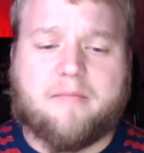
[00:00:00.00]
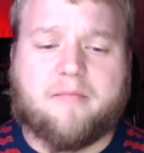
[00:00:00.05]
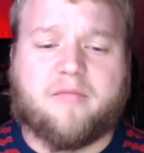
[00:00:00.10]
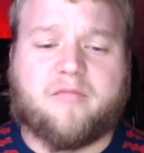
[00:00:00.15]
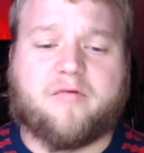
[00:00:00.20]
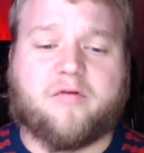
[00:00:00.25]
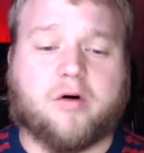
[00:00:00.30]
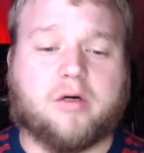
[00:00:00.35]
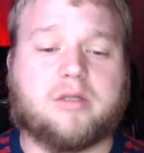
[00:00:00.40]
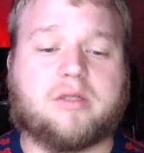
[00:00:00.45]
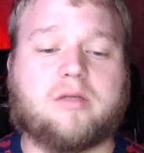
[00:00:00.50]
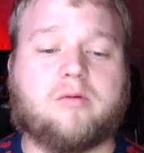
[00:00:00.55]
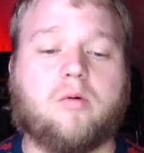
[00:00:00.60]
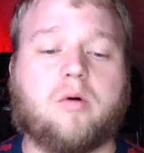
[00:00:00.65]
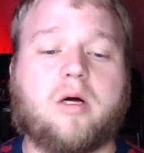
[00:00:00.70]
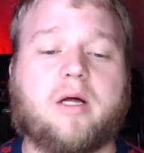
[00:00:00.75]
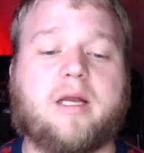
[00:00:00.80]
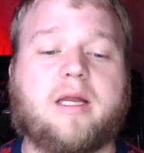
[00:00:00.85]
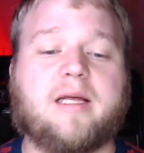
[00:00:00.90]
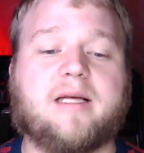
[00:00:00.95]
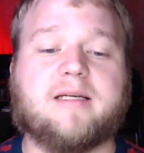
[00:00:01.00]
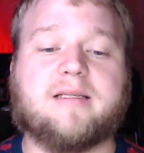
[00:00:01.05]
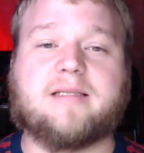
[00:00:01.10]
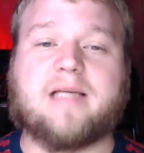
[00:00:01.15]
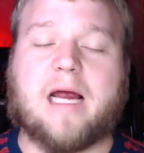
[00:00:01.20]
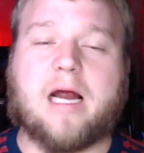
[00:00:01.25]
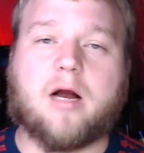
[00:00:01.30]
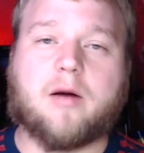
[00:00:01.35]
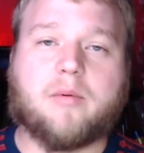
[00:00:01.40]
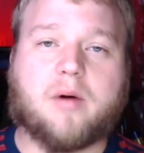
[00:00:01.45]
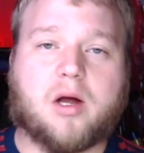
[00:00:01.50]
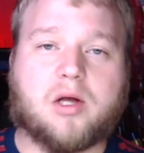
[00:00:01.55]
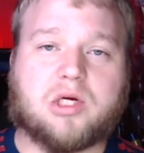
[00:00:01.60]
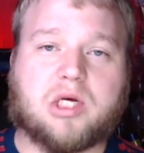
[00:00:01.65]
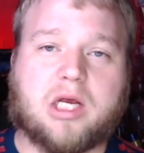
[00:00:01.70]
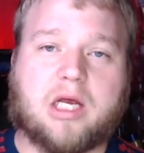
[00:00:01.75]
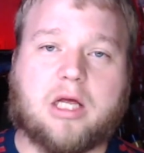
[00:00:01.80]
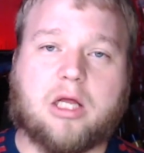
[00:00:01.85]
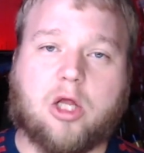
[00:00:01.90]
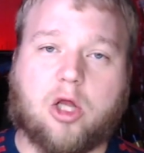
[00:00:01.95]
First one is
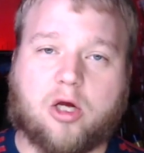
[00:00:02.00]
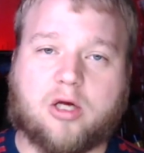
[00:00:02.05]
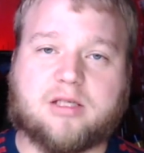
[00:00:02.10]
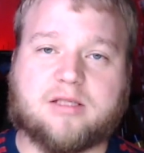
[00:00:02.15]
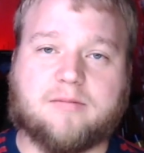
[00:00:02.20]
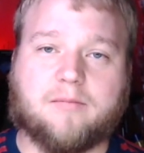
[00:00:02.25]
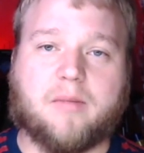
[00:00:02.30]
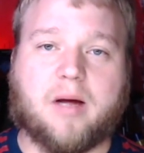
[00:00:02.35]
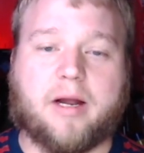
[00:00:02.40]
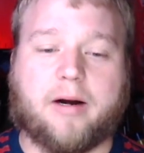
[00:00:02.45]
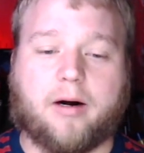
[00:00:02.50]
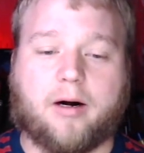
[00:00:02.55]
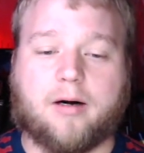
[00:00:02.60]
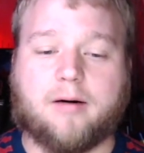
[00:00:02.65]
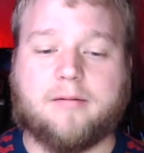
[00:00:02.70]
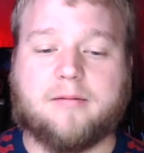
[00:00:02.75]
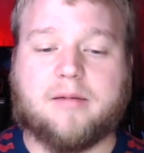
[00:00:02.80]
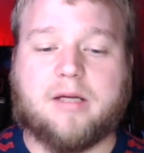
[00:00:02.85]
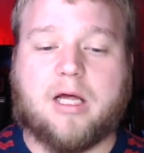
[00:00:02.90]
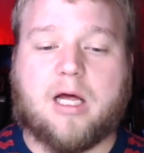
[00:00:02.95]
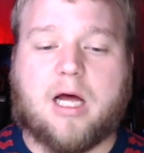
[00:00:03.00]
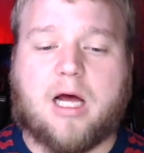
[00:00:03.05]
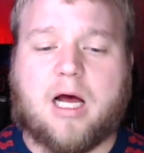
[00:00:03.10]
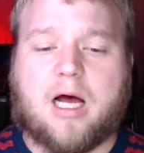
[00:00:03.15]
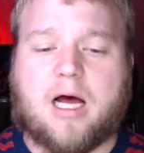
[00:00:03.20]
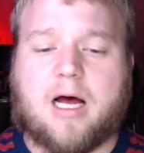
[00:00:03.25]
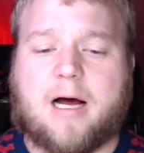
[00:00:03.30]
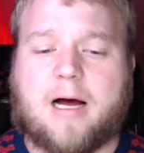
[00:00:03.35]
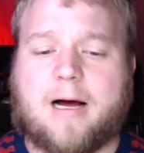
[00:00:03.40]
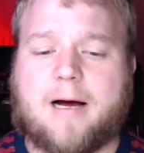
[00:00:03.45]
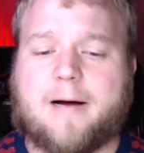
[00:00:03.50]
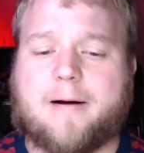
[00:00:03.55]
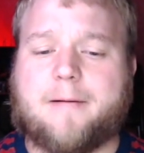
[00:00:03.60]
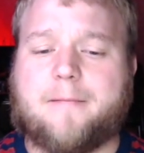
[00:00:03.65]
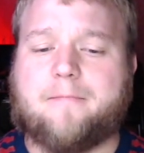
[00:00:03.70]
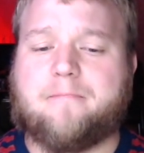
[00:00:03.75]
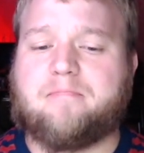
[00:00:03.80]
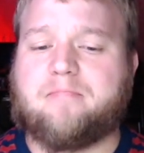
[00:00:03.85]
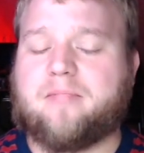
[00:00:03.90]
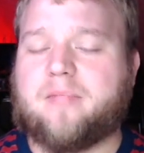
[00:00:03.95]
airbrushing looks better.
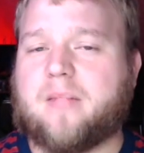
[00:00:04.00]
That